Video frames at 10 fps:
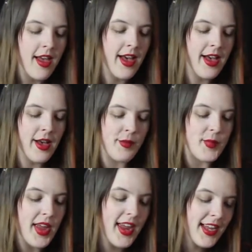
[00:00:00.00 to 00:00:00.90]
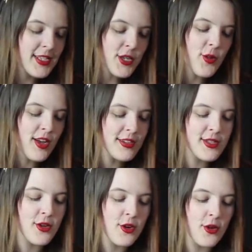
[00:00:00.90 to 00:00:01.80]
Um, and you
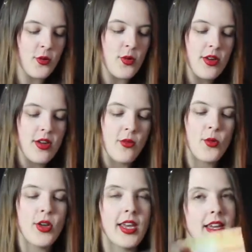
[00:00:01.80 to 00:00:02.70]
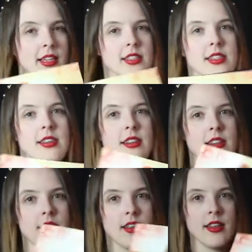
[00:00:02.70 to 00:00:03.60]
also will get
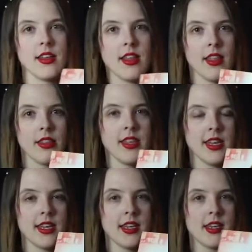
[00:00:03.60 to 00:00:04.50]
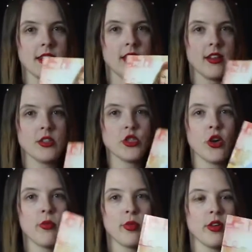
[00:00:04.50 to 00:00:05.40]
the
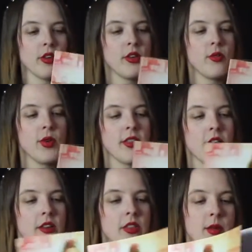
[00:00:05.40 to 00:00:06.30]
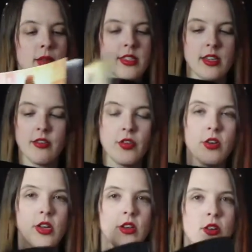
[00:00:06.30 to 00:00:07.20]
show book with all the amazing
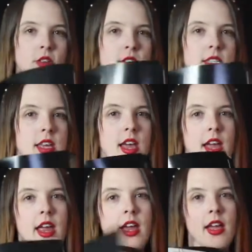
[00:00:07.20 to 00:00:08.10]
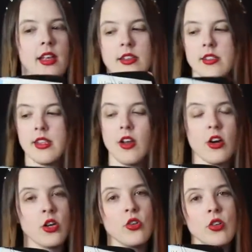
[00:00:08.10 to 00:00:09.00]
photos and the
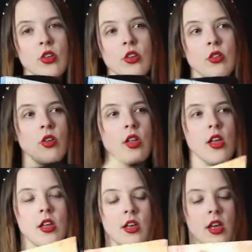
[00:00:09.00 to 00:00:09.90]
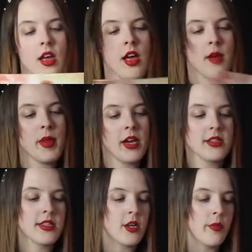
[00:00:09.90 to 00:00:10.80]
article
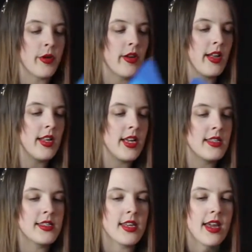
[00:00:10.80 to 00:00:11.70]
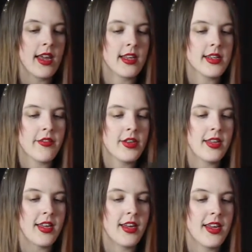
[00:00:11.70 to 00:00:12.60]
about Sara Bareilles and
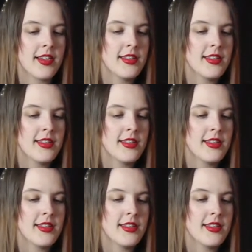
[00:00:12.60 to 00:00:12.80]
everything in it.